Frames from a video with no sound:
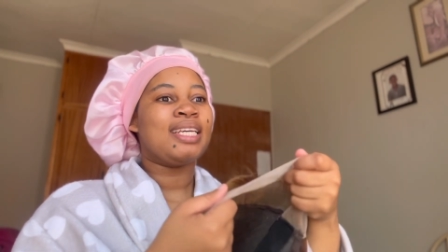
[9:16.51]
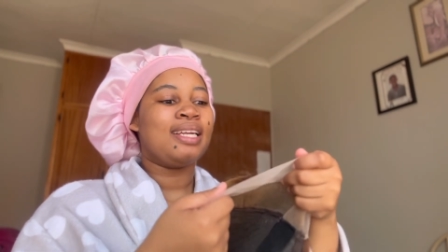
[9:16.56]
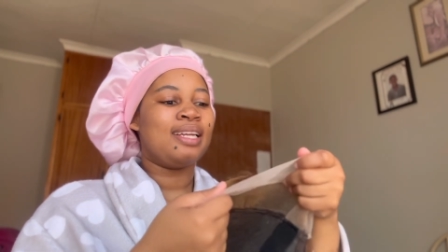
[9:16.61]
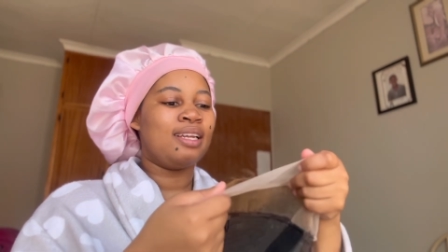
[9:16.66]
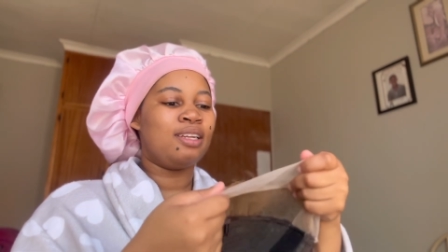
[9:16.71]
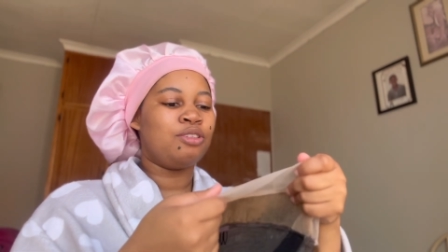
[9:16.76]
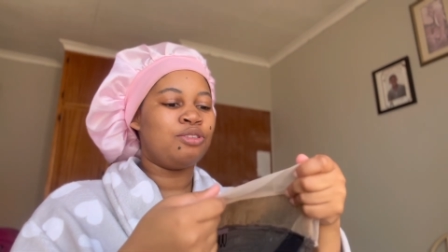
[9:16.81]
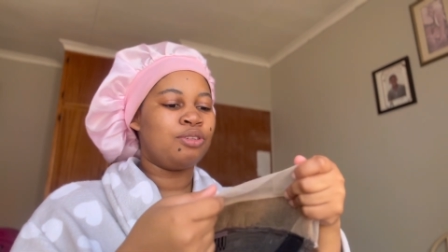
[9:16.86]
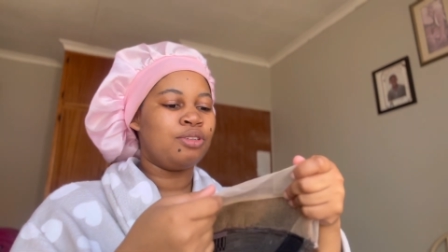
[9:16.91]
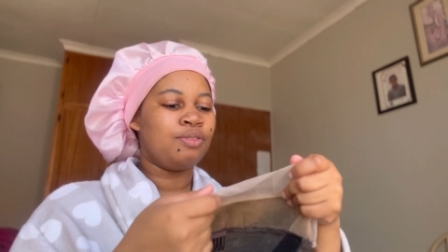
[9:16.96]
and I
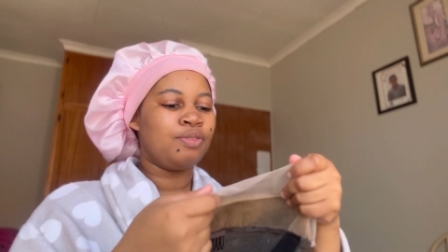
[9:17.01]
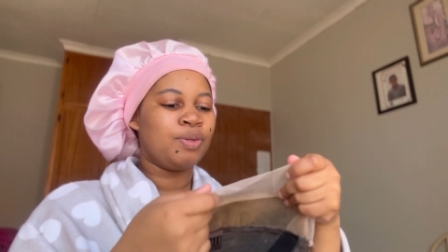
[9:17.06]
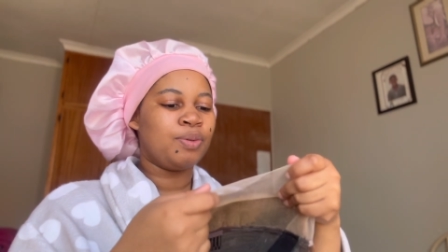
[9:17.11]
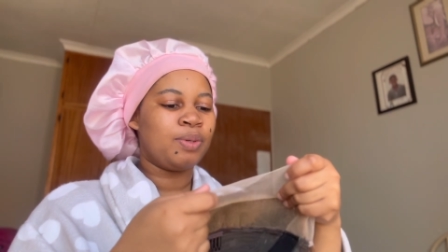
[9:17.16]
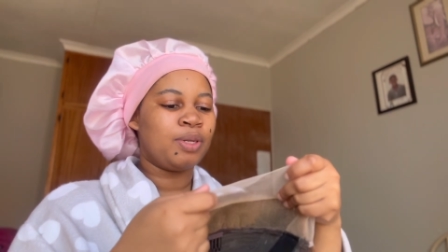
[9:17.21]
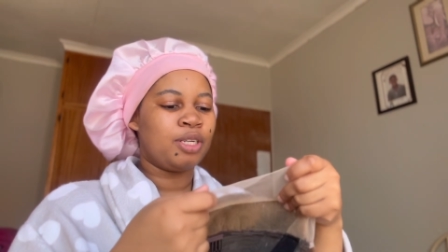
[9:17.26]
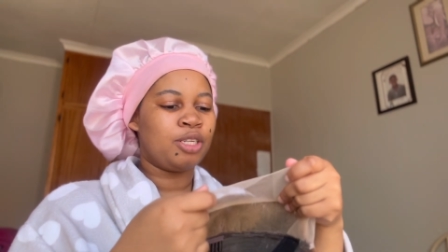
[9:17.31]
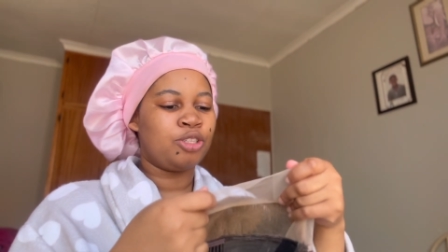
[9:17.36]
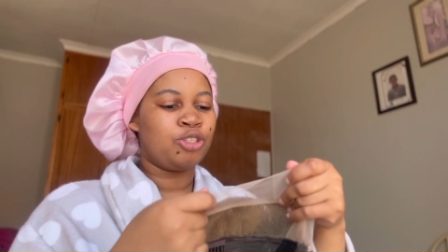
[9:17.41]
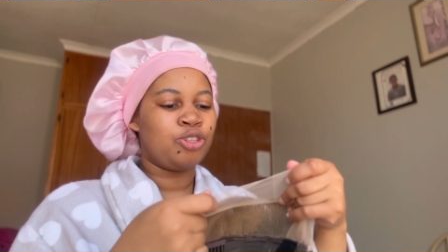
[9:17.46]
don't even
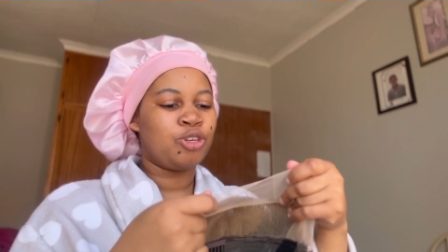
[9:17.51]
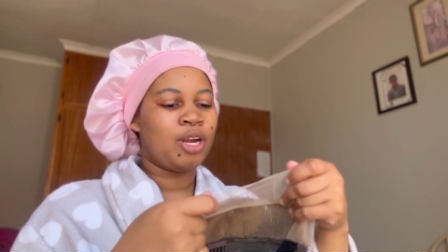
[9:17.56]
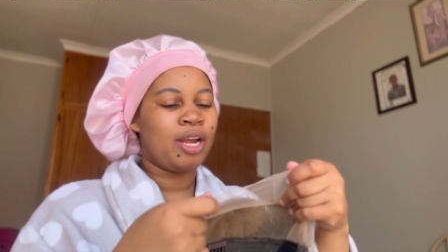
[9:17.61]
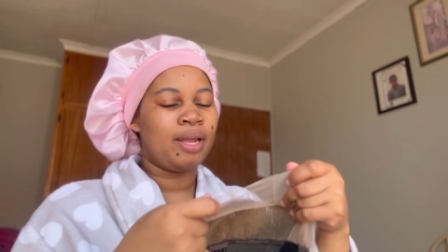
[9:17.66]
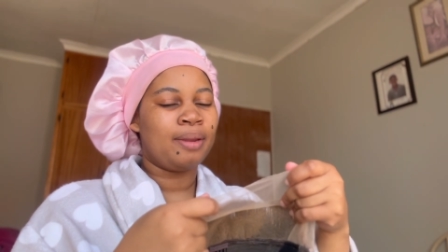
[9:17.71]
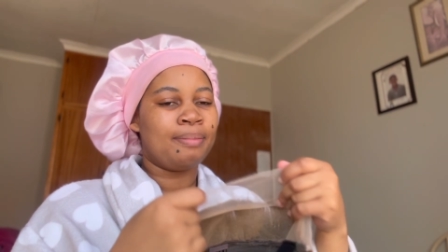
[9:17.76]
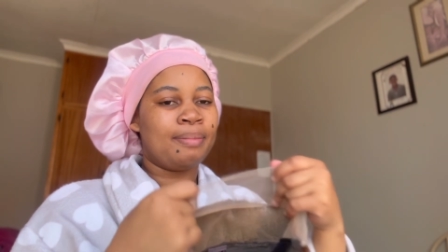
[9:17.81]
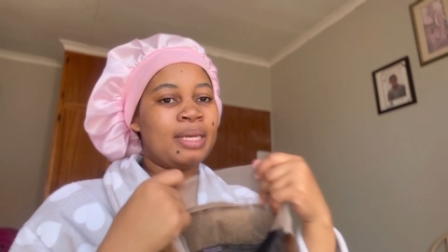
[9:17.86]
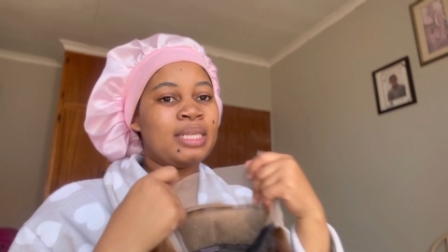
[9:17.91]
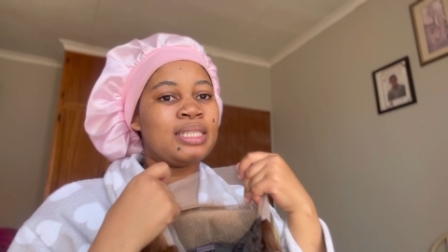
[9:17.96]
want to try
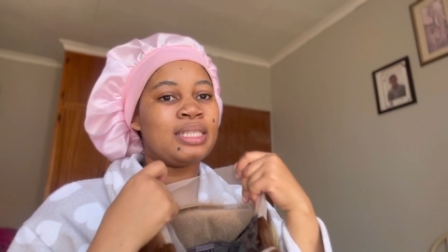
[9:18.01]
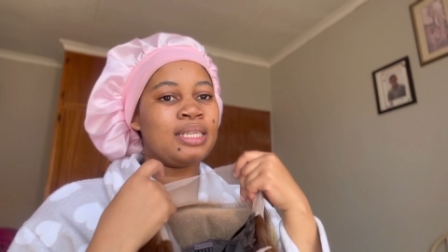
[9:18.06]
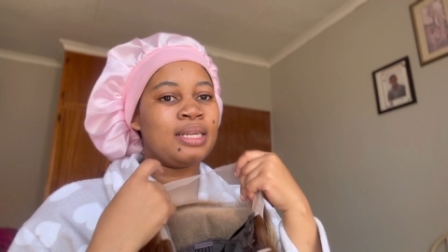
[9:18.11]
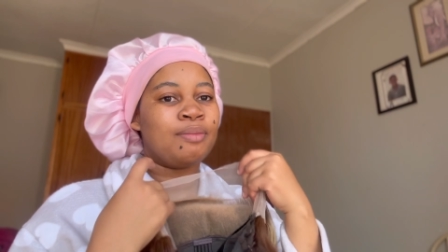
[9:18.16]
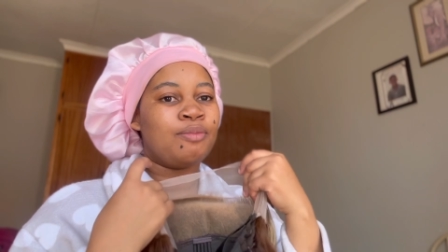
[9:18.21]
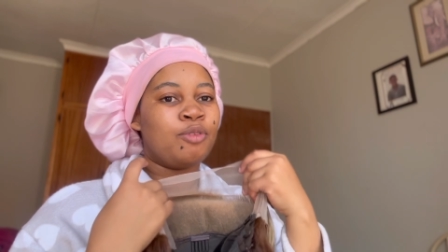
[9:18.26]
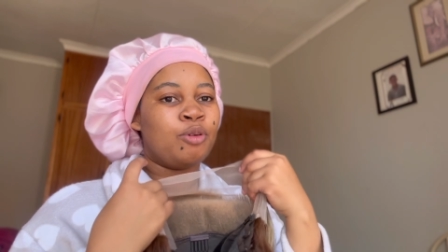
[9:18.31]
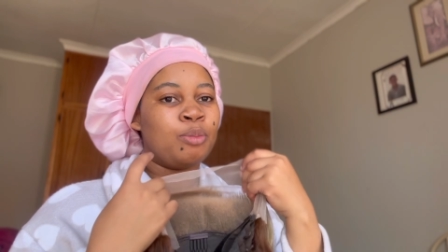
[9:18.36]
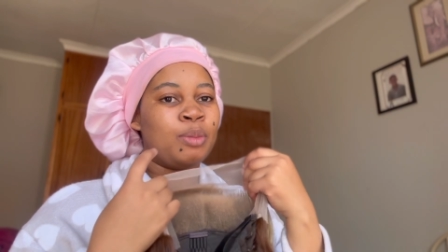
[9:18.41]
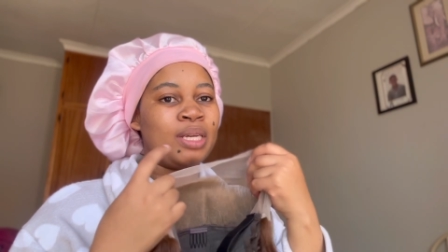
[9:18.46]
and mess it
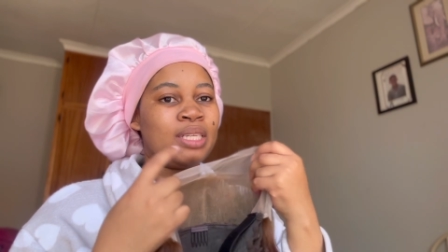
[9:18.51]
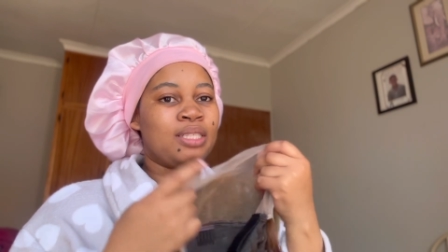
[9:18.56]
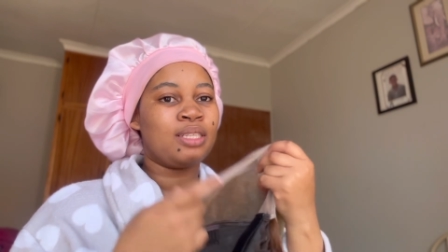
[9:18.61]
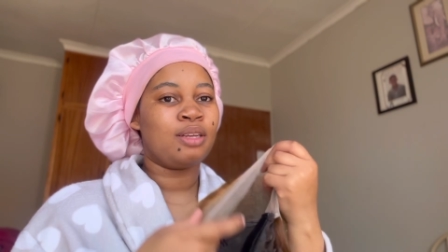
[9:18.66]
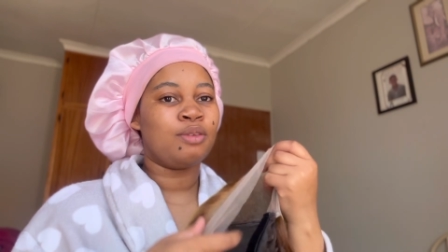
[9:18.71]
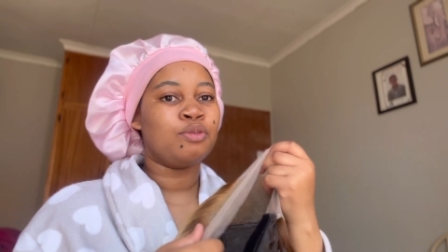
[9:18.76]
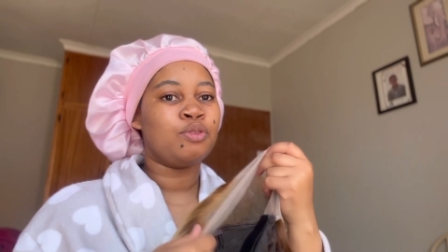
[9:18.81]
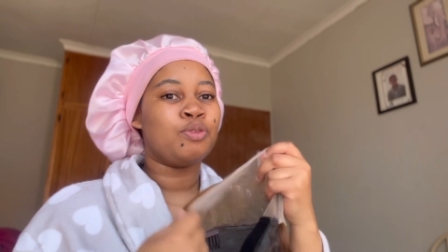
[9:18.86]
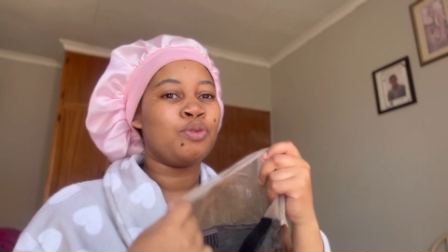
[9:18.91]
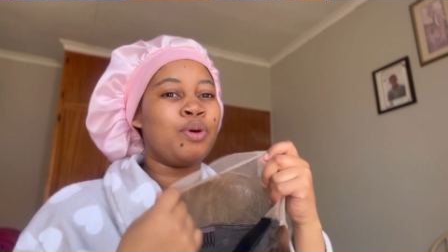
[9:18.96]
up for
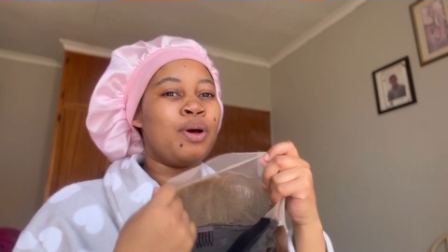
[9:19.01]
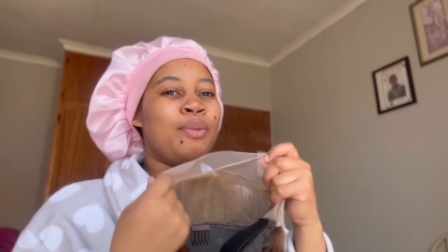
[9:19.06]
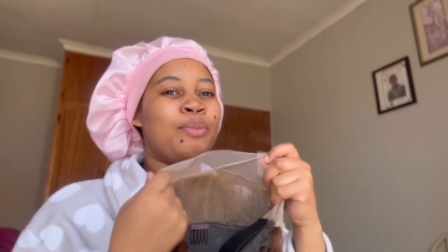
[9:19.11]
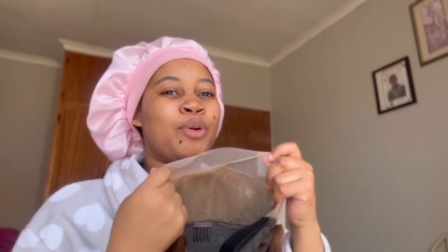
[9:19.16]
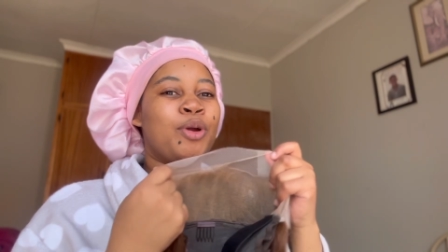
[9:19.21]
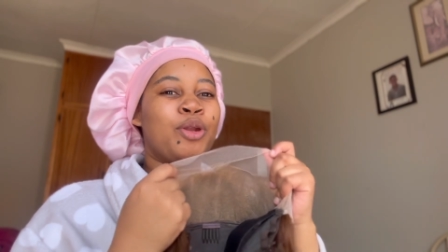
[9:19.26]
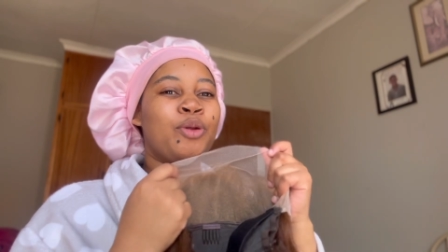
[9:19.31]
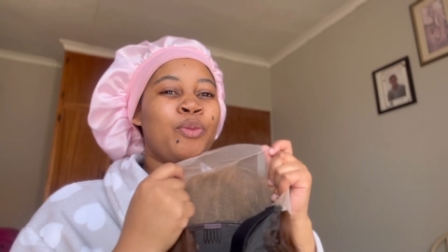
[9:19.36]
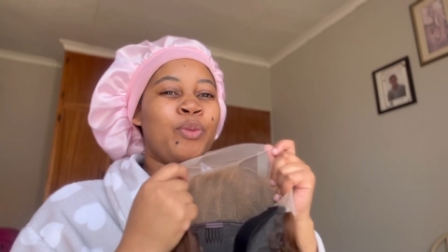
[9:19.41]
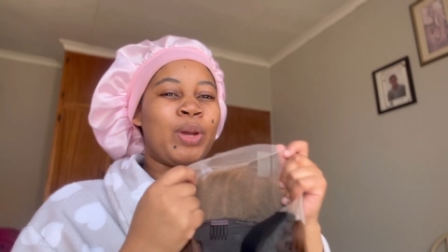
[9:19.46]
myself so I'm
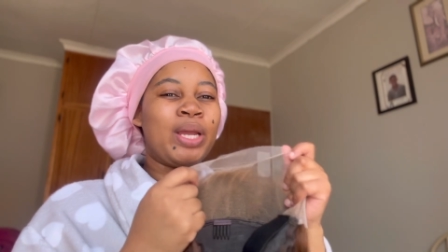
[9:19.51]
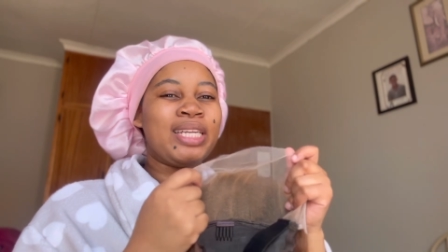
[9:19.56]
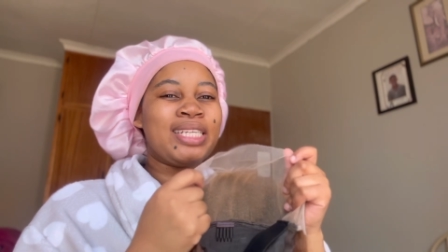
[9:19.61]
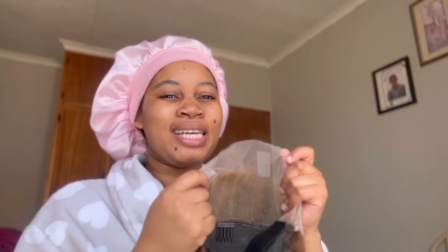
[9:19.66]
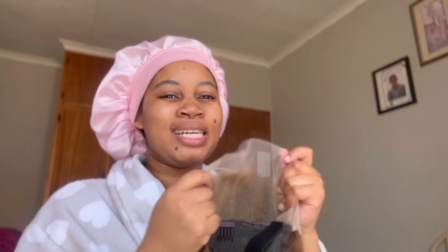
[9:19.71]
gonna wait